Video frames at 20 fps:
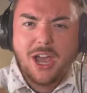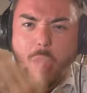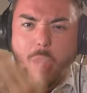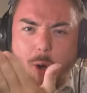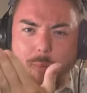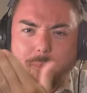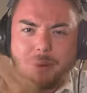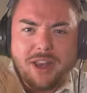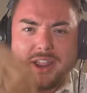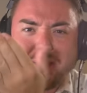
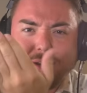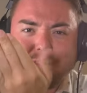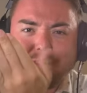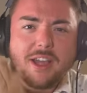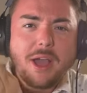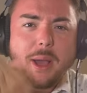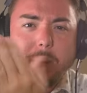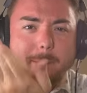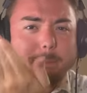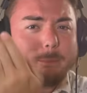
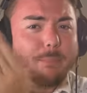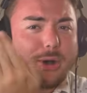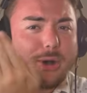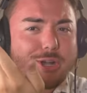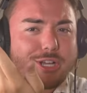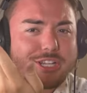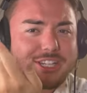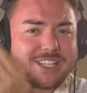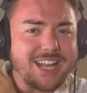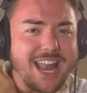Opening
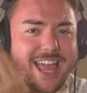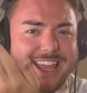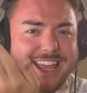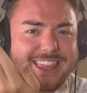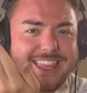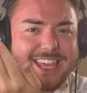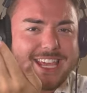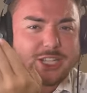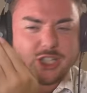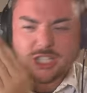books like
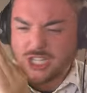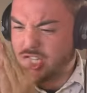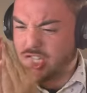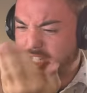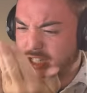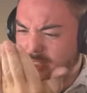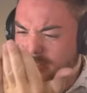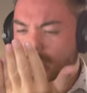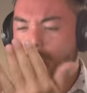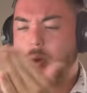this and
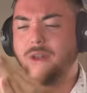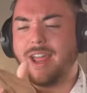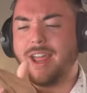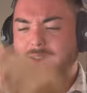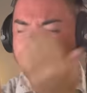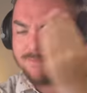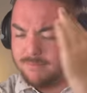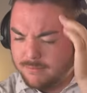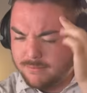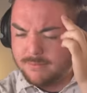just going
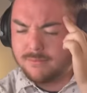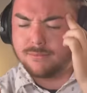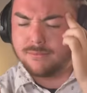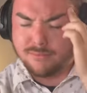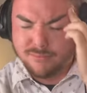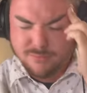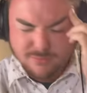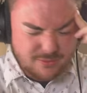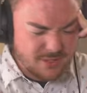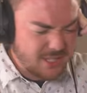like,
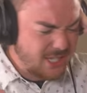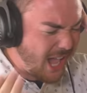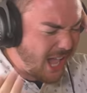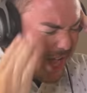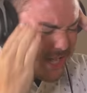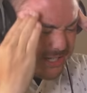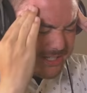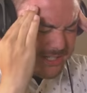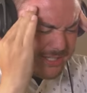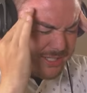mmm,
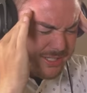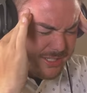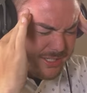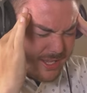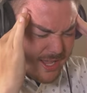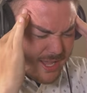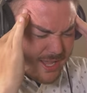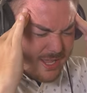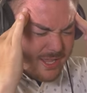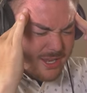yes,
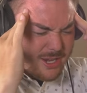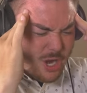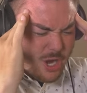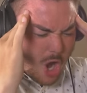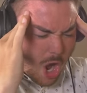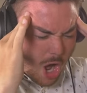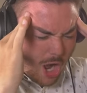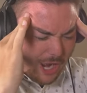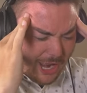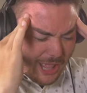
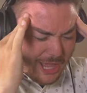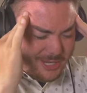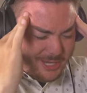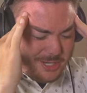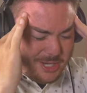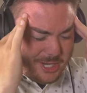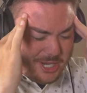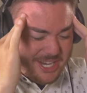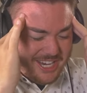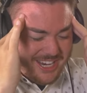
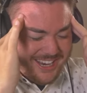knowledge.